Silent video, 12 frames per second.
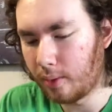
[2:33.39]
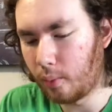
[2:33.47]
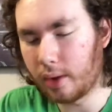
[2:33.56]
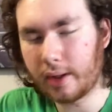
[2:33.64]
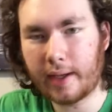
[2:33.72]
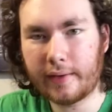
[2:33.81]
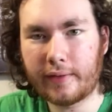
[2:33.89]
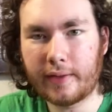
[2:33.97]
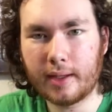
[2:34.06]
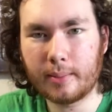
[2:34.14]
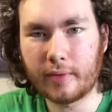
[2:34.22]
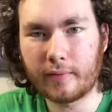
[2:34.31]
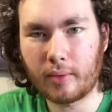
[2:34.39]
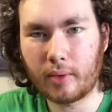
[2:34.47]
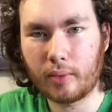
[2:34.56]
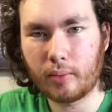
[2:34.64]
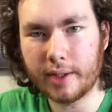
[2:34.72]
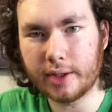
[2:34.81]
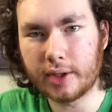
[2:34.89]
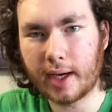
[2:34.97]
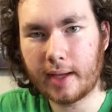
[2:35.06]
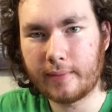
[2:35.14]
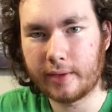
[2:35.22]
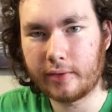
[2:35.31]
One last thing before we
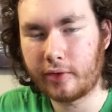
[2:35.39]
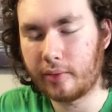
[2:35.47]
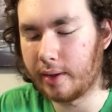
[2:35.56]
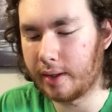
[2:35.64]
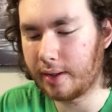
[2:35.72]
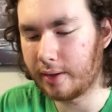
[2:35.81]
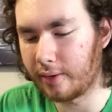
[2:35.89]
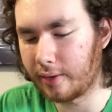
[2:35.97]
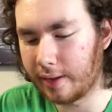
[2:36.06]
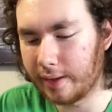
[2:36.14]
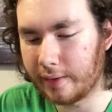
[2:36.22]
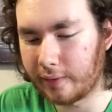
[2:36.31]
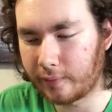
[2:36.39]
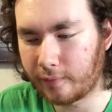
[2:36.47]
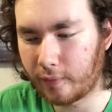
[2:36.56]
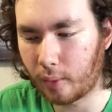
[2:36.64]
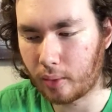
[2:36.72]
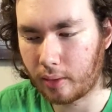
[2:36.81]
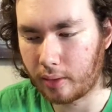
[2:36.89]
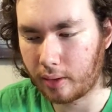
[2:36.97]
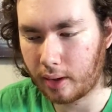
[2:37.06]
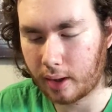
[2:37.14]
dive into it here is for